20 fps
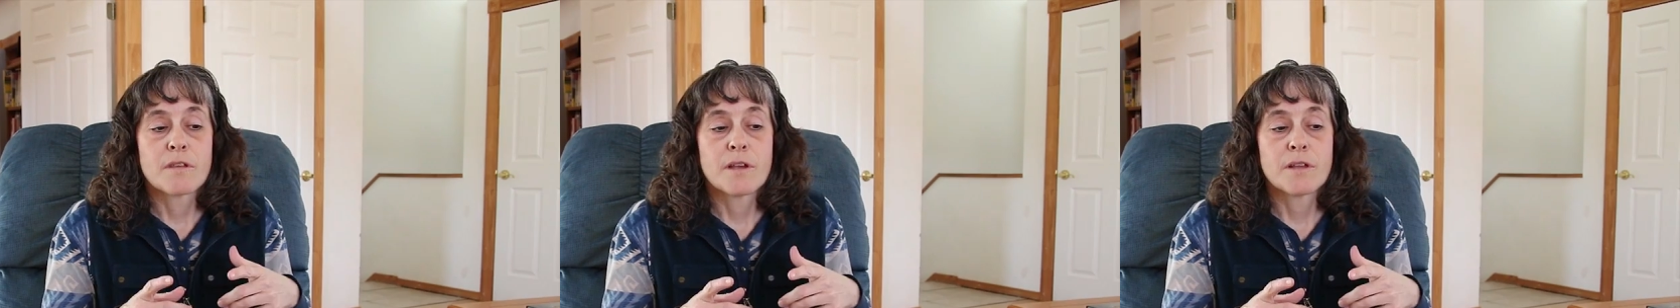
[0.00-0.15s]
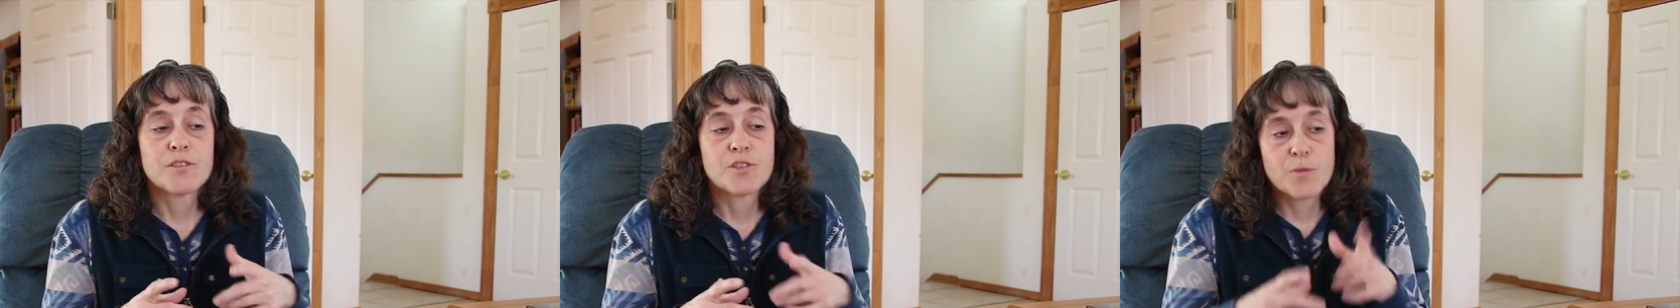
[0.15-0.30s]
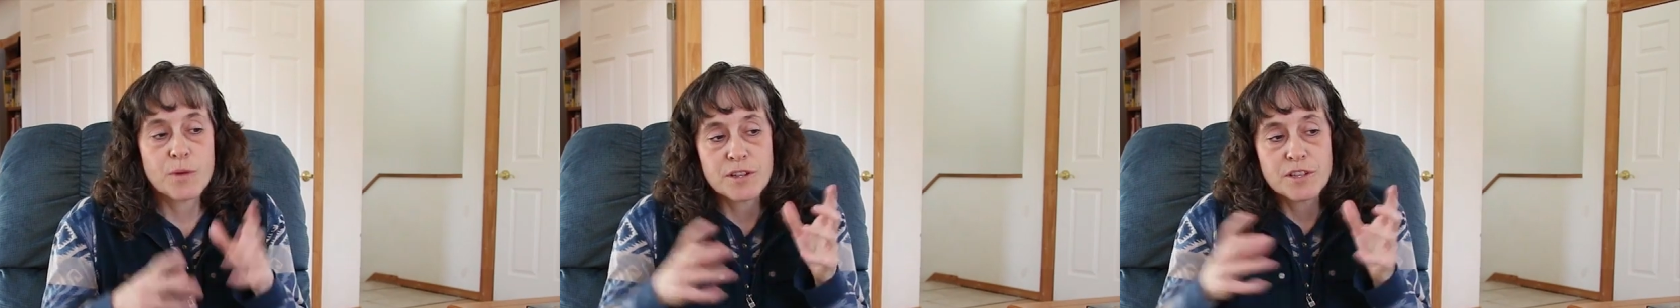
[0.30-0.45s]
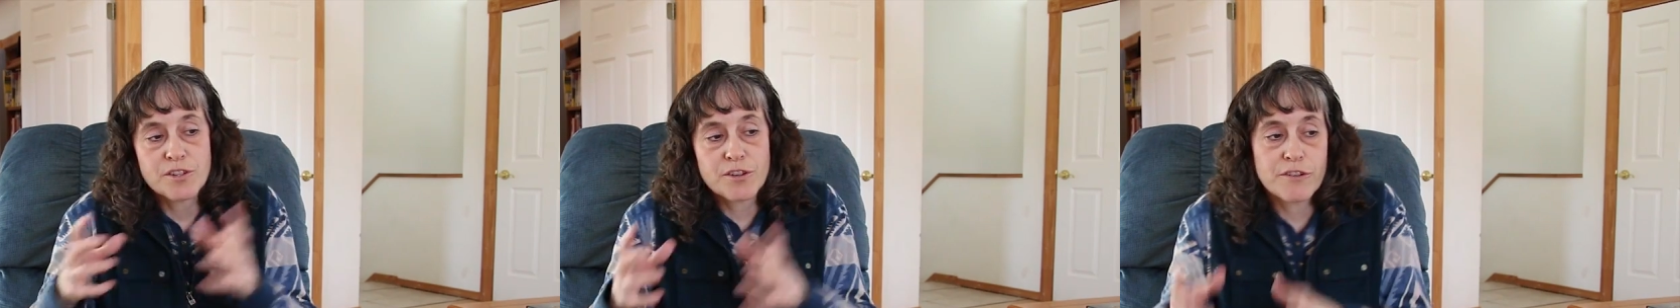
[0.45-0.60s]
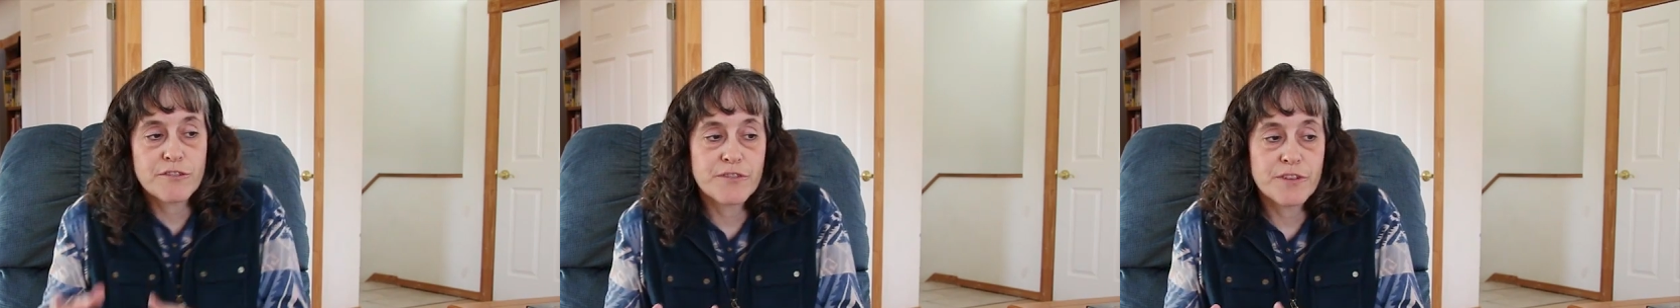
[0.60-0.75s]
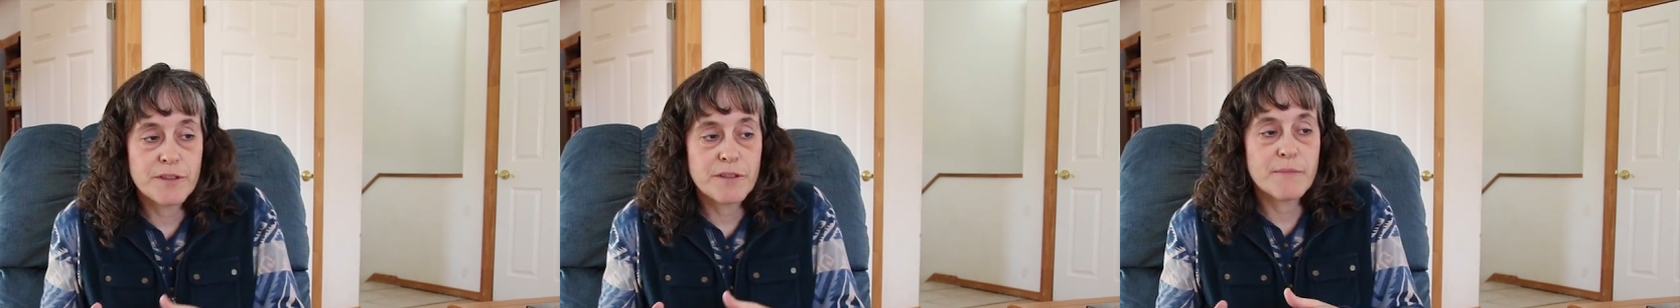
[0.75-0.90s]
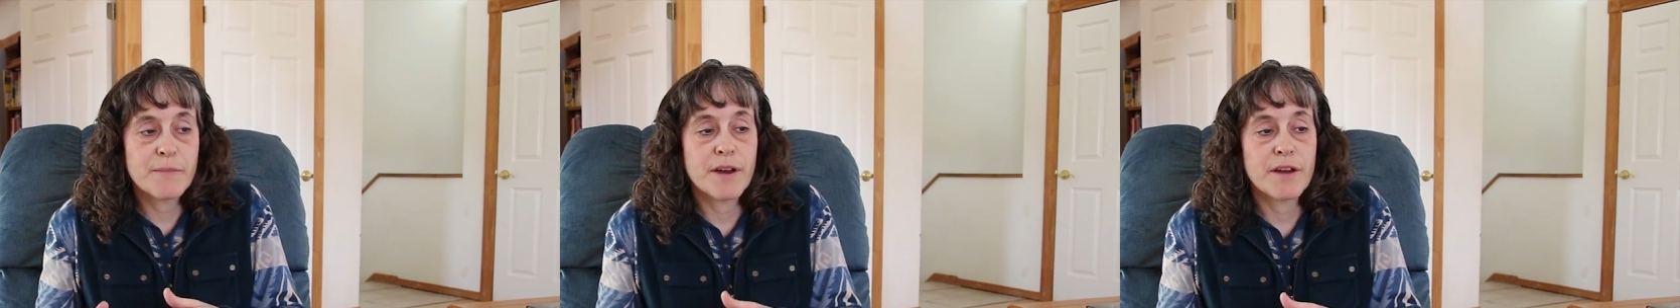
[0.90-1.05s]
And so when I started
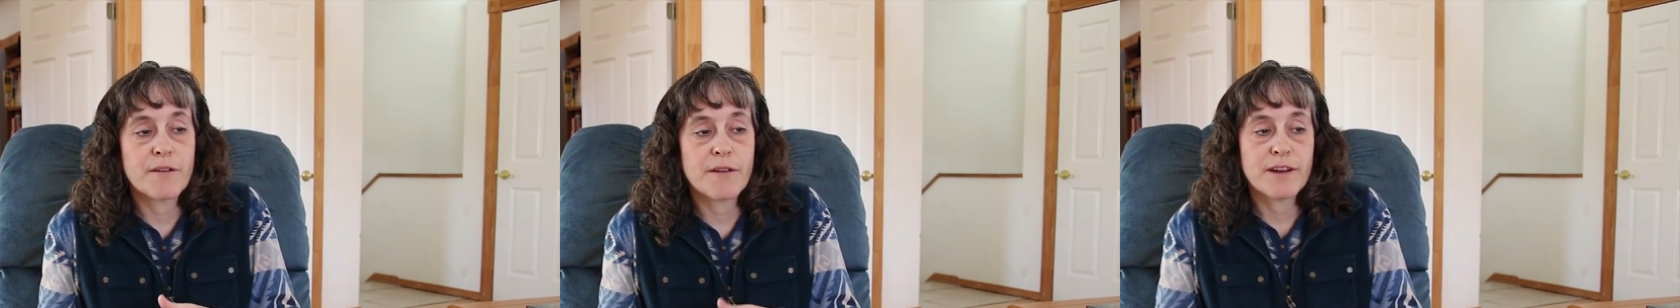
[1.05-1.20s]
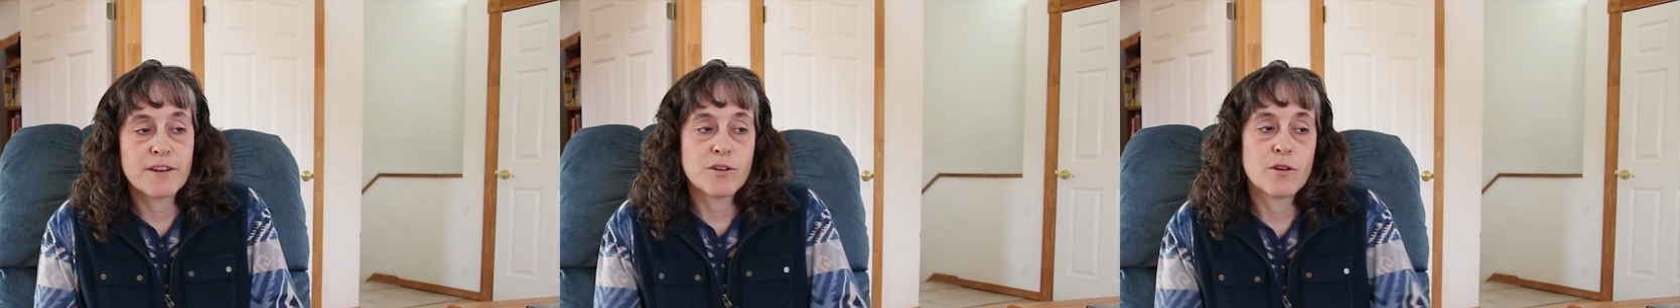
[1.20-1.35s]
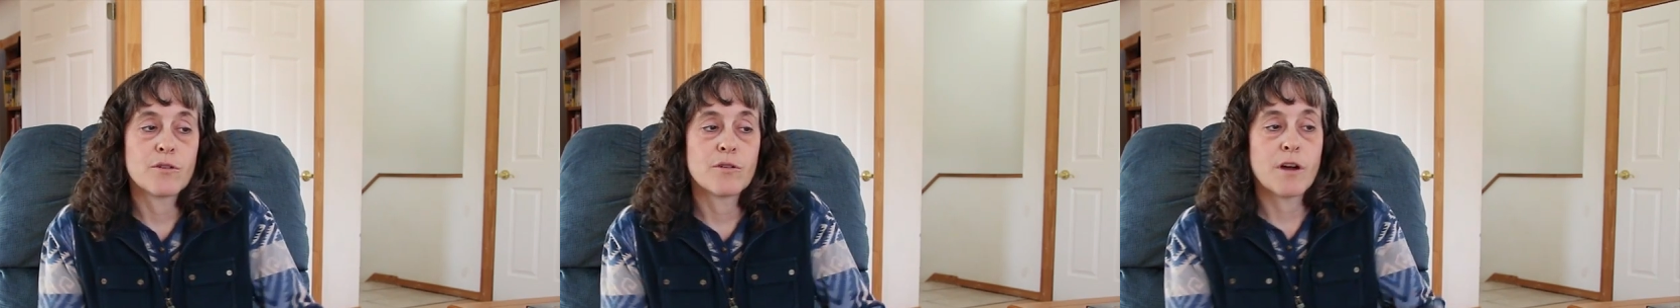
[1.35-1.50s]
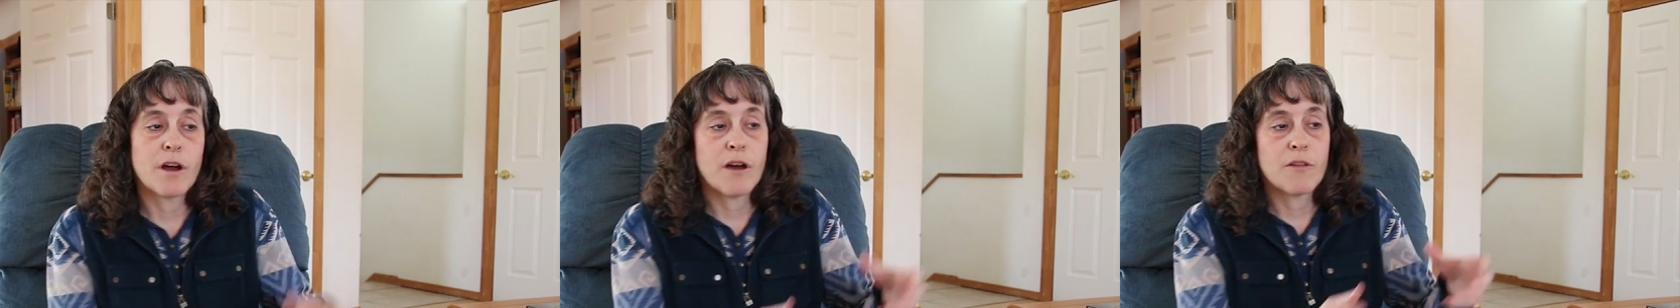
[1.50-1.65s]
feeling better, I'd go to